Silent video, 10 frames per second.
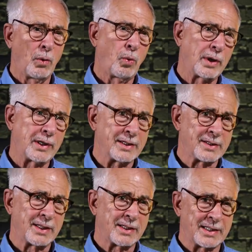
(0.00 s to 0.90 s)
What
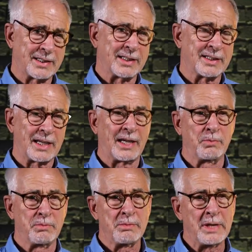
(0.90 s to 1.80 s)
is it that's inside
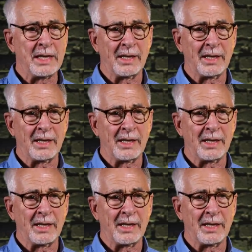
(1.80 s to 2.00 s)
me